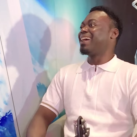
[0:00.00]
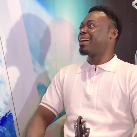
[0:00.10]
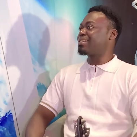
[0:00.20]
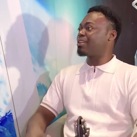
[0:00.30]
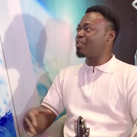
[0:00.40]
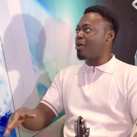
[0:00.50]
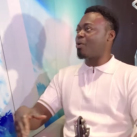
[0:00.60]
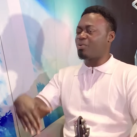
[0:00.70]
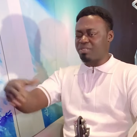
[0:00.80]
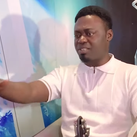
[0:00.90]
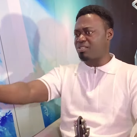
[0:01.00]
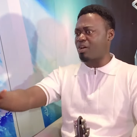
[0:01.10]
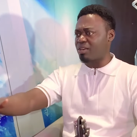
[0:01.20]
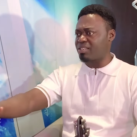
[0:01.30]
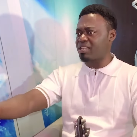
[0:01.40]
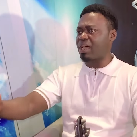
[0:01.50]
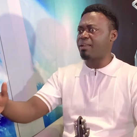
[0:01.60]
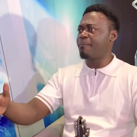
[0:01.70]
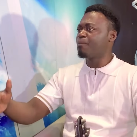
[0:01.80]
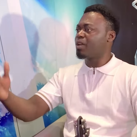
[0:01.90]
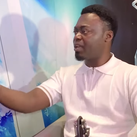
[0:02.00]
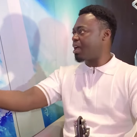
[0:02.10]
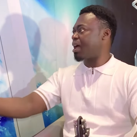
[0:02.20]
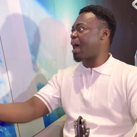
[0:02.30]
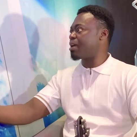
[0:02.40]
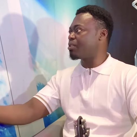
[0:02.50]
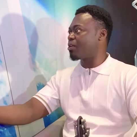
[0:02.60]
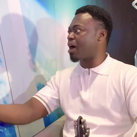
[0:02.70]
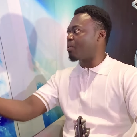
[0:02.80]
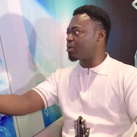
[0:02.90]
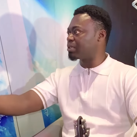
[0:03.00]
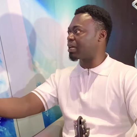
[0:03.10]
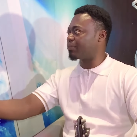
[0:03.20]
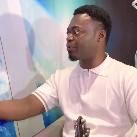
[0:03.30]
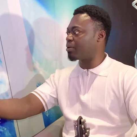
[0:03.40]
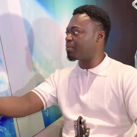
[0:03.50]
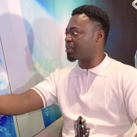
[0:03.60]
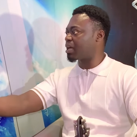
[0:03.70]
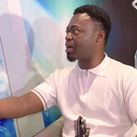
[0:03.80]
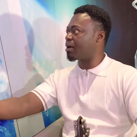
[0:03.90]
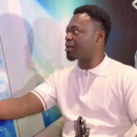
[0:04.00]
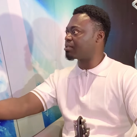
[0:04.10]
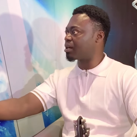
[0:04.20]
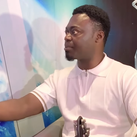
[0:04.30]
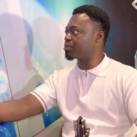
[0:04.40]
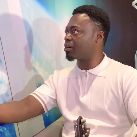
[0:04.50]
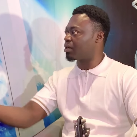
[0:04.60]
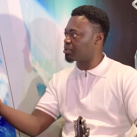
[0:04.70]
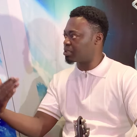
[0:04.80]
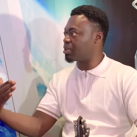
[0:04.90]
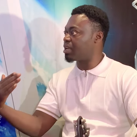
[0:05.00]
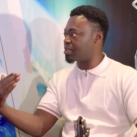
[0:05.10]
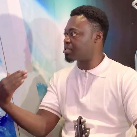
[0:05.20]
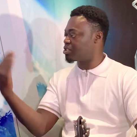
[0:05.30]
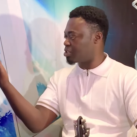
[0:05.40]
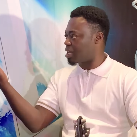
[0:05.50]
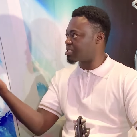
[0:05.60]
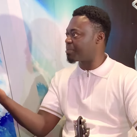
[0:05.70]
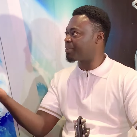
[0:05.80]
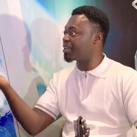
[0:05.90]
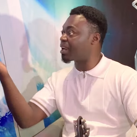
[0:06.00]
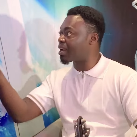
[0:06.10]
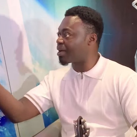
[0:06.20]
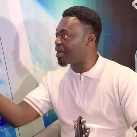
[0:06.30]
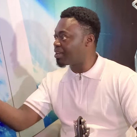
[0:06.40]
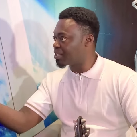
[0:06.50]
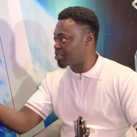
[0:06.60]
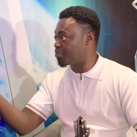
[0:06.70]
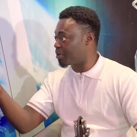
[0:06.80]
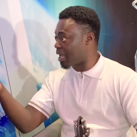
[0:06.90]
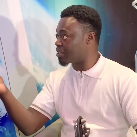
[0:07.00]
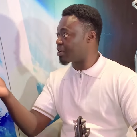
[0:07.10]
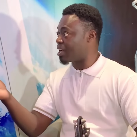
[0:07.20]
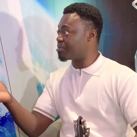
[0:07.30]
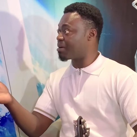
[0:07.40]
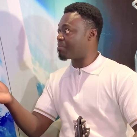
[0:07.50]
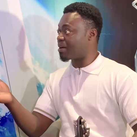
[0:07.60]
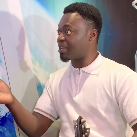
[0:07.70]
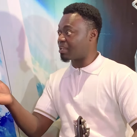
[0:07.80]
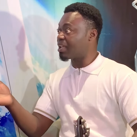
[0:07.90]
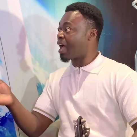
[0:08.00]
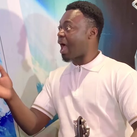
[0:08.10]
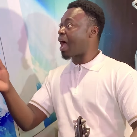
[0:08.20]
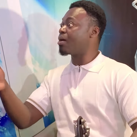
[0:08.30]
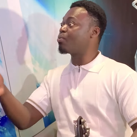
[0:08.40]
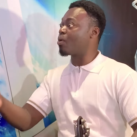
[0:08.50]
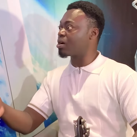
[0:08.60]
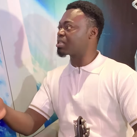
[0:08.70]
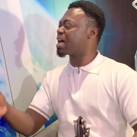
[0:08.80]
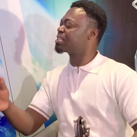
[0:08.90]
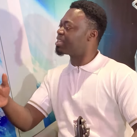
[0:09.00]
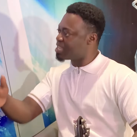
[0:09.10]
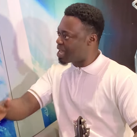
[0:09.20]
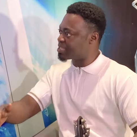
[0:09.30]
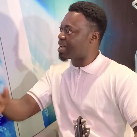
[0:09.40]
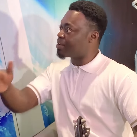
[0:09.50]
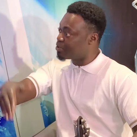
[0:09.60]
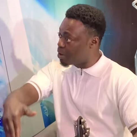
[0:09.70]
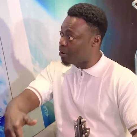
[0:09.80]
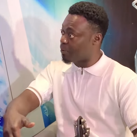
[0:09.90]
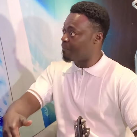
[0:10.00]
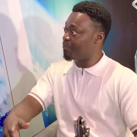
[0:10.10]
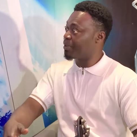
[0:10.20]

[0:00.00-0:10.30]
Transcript: I said, no, you should understand. Yeah, I know I was at fault, but I said, I'm sorry. She said, yes, she accepted that. I remember that I was. I said, yes, I know.